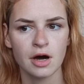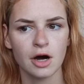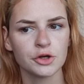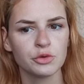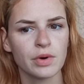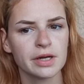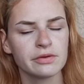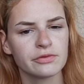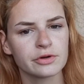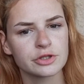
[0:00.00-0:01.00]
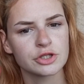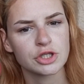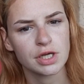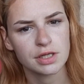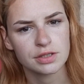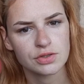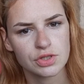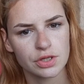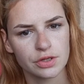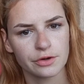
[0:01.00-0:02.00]
Are you ready for a
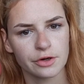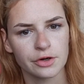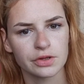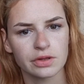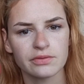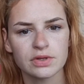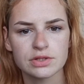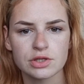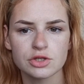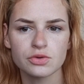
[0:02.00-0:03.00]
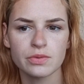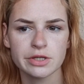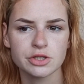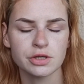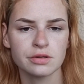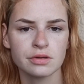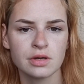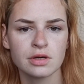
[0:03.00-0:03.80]
change in your current living situation?